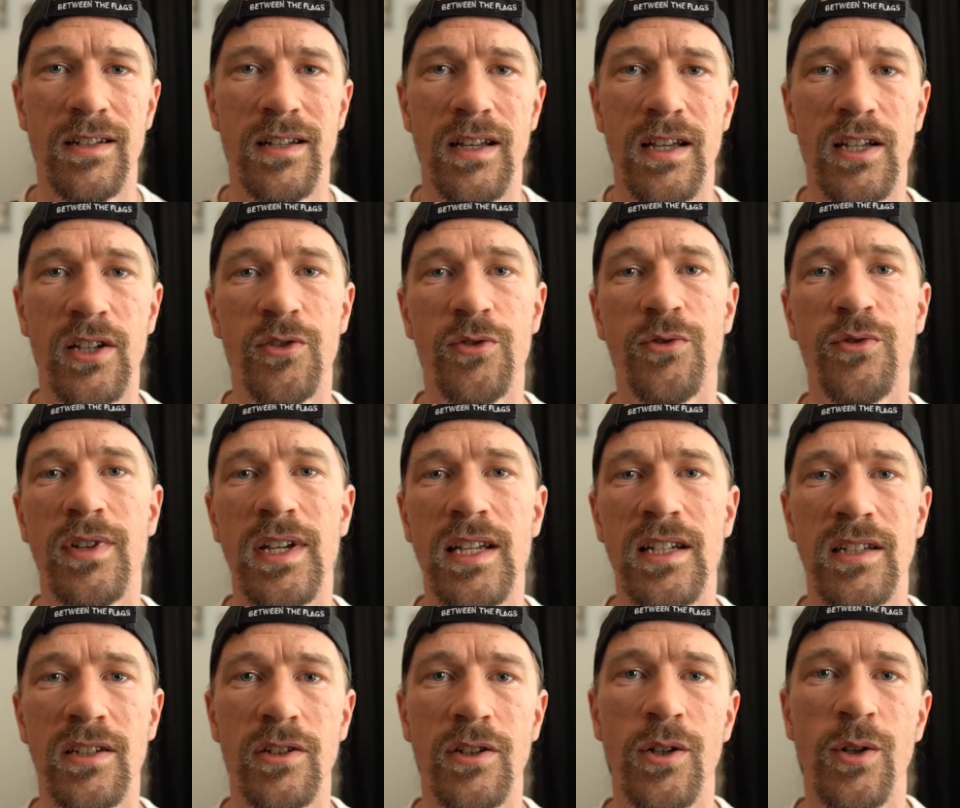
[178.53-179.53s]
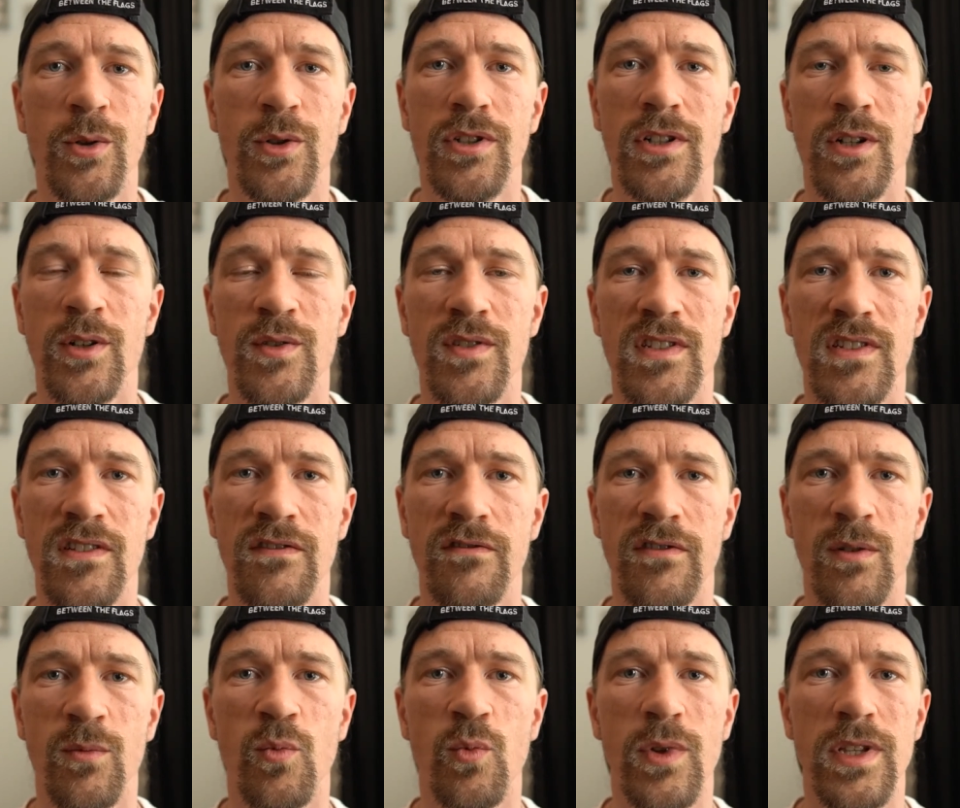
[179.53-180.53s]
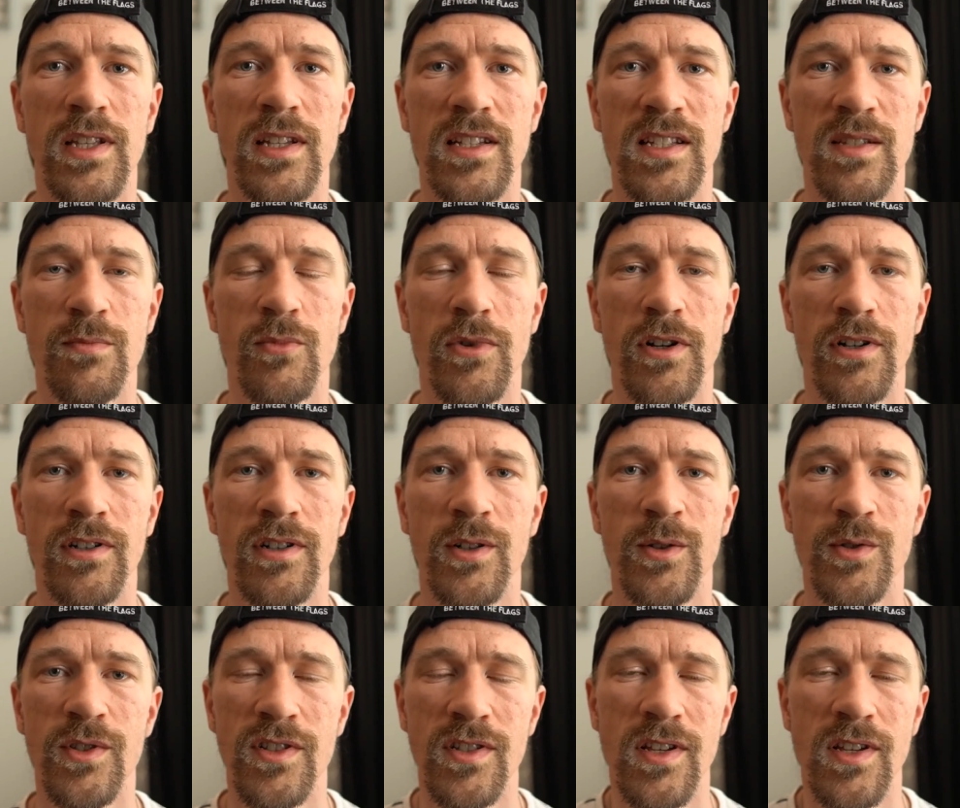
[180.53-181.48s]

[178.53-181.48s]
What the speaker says: and create code notes from within SmartNotes.